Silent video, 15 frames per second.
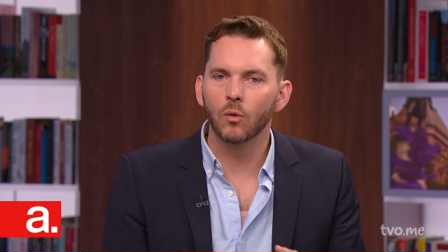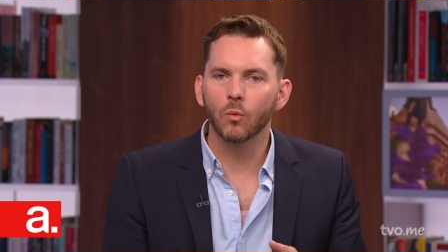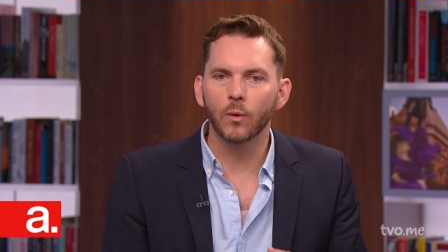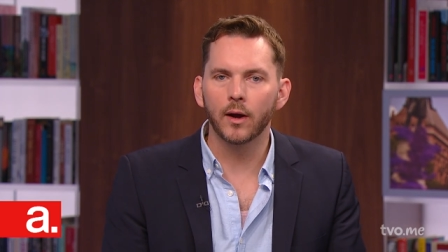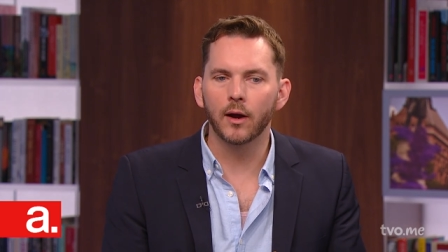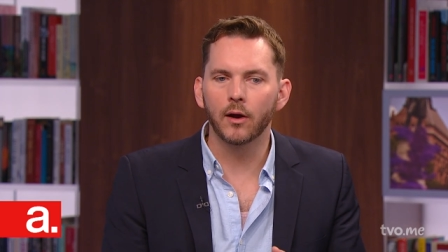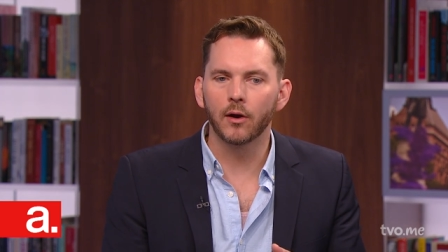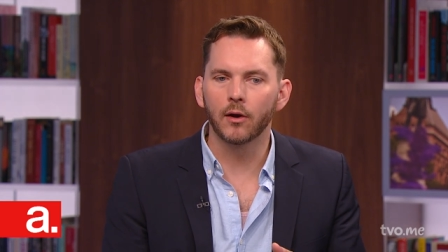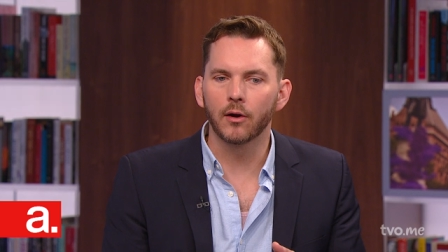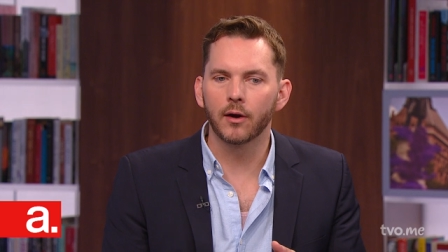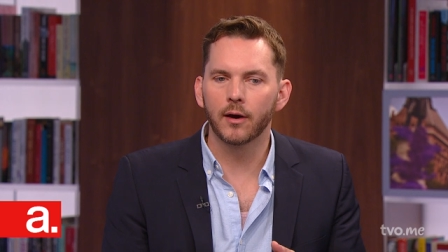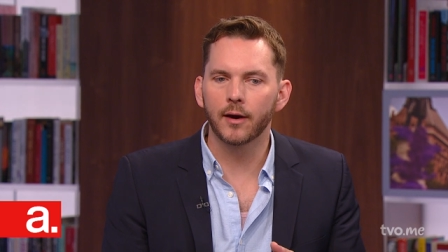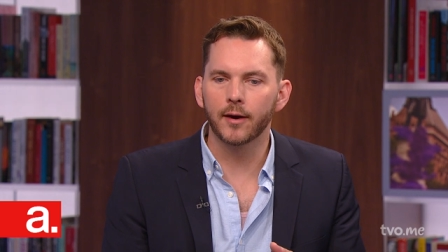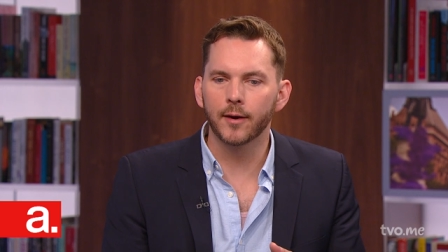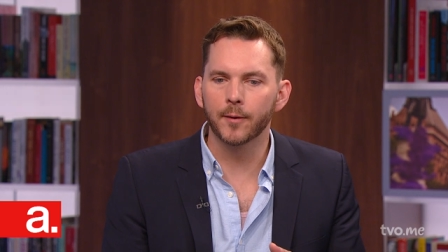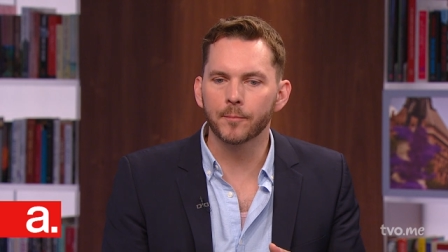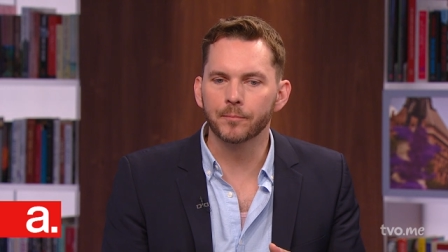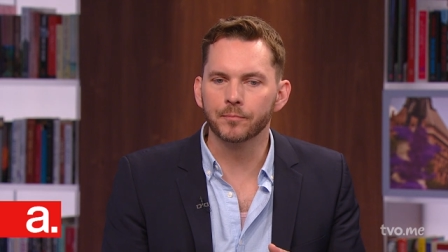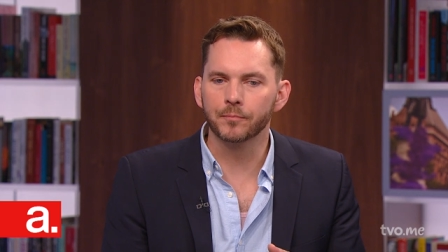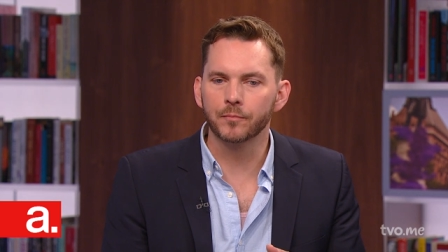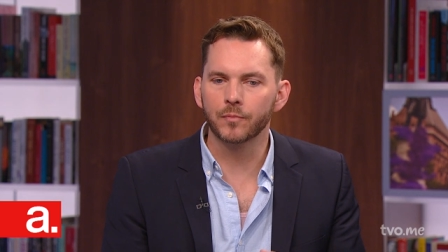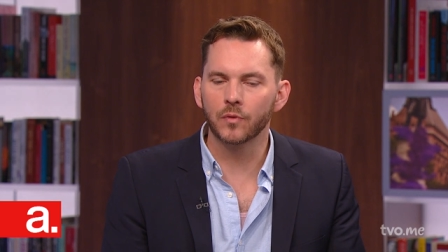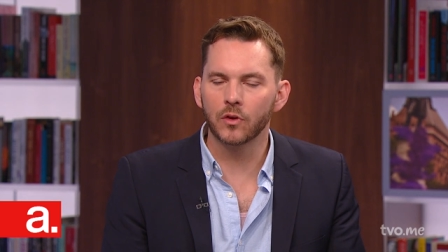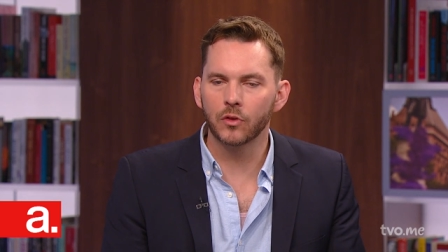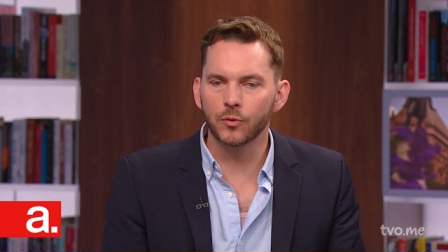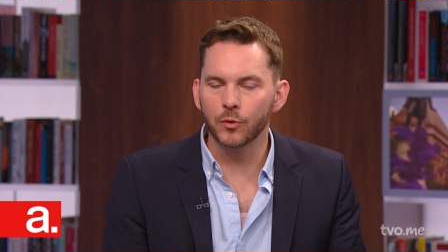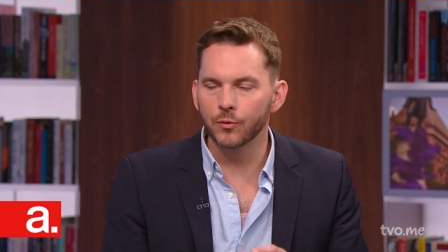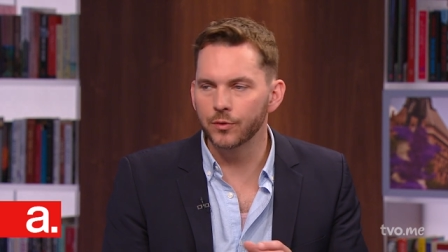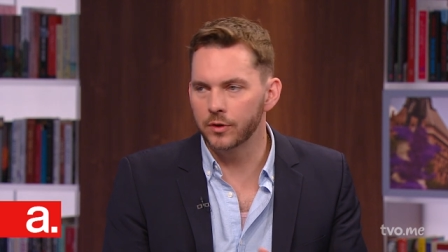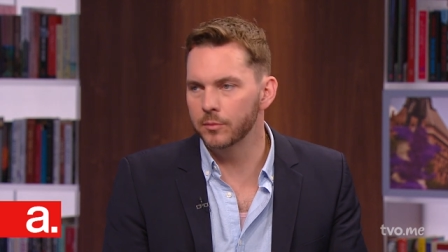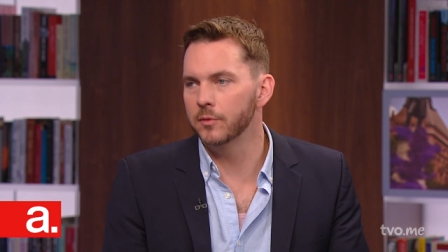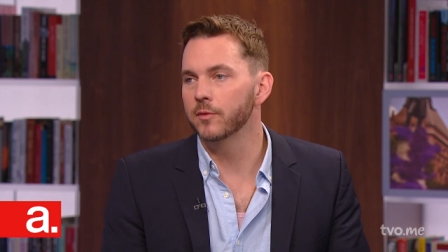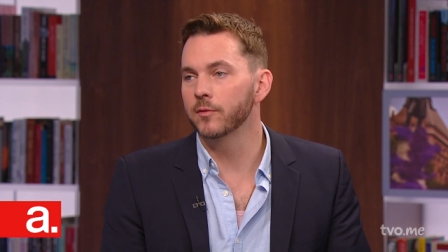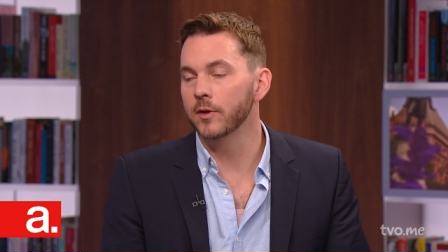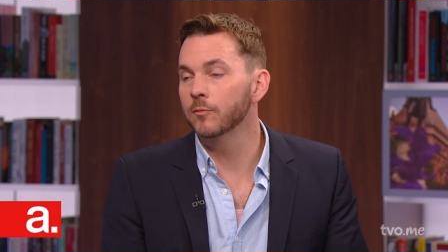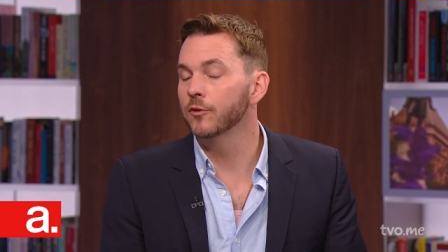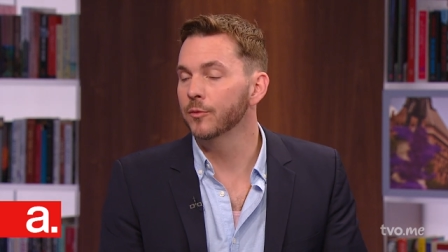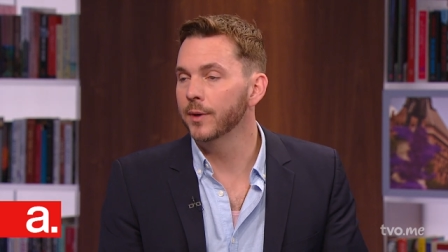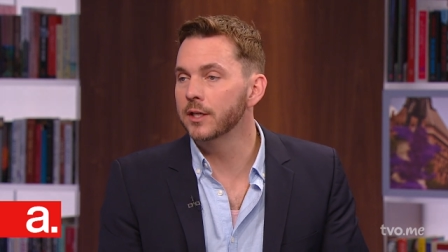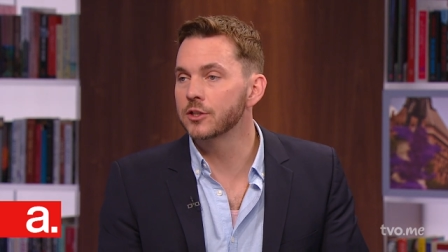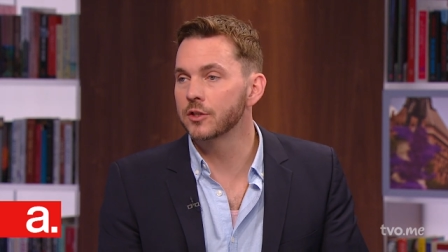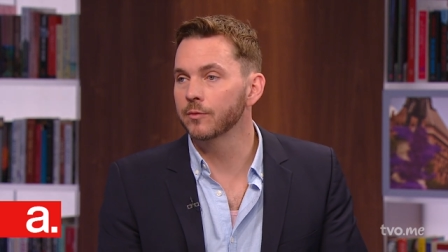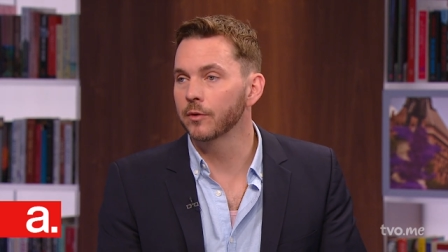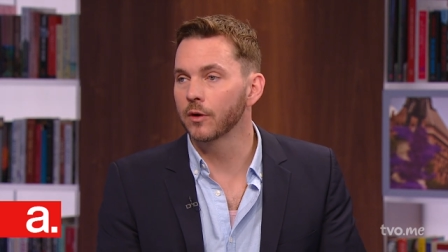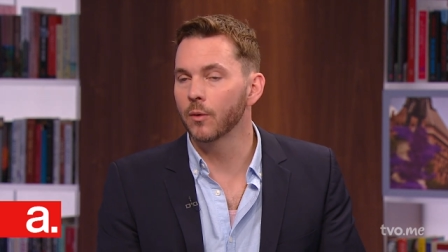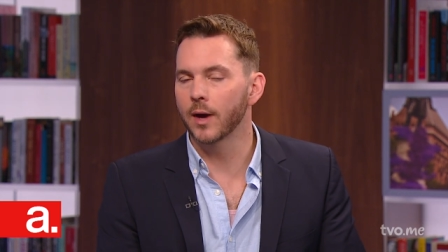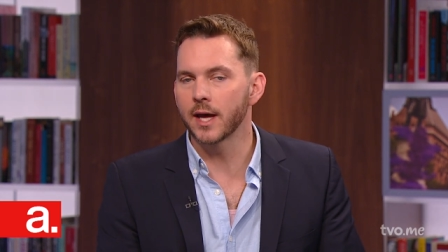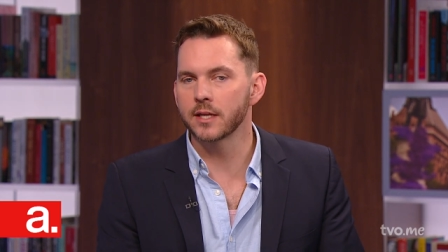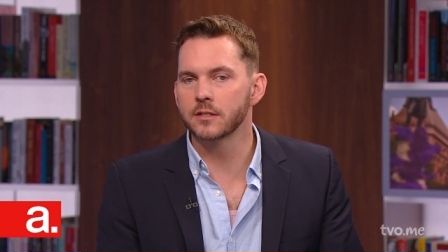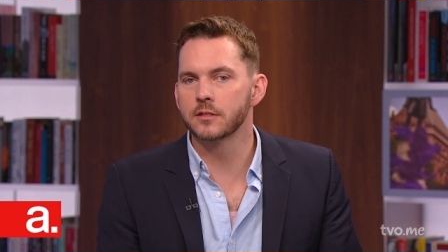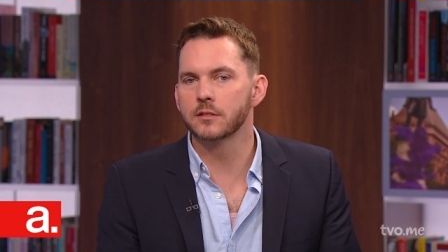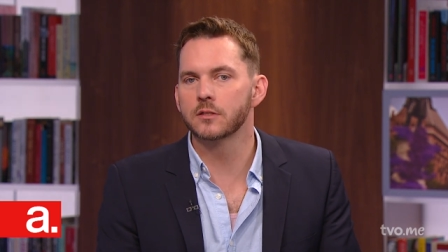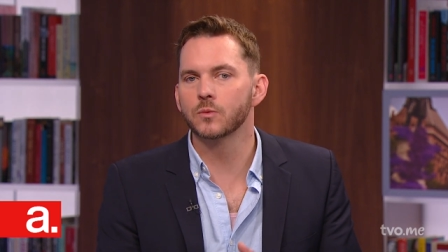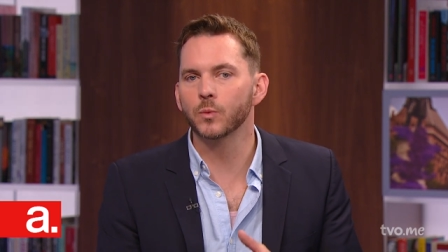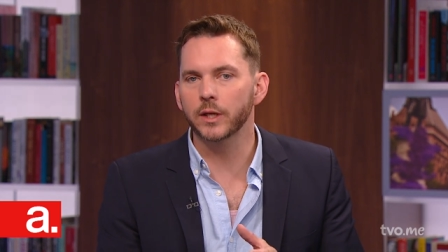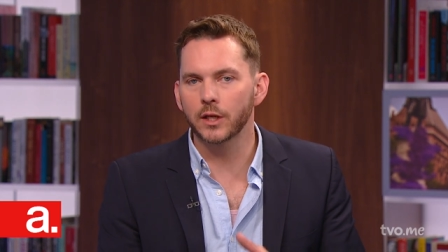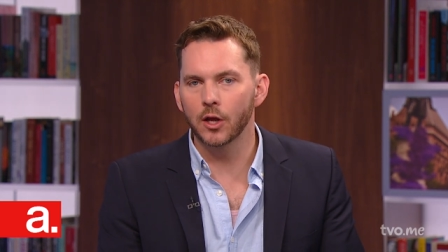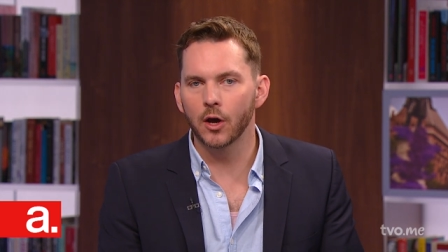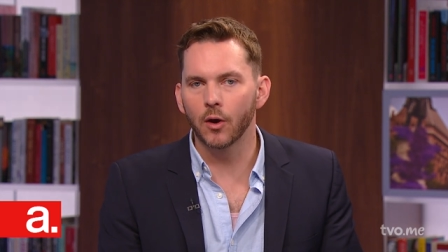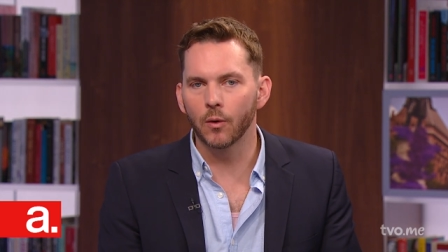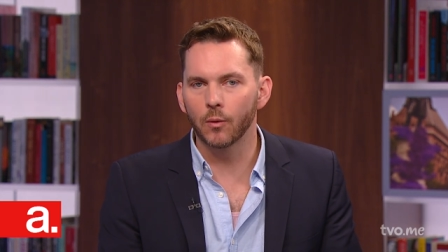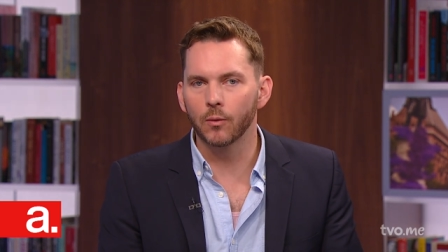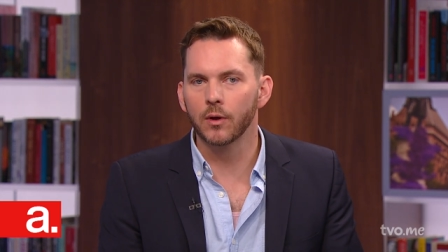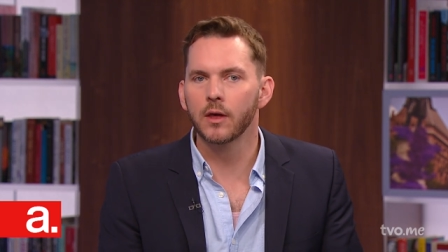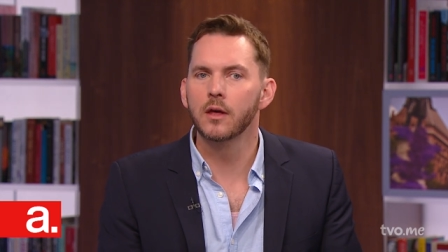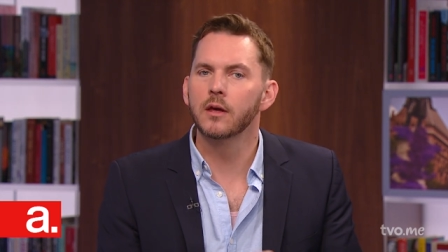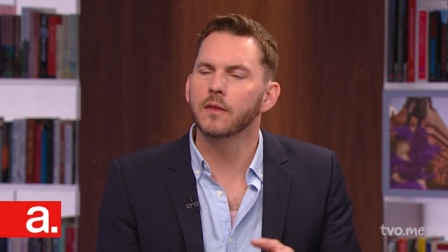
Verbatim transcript: where um, through Freedom of Information requests, we know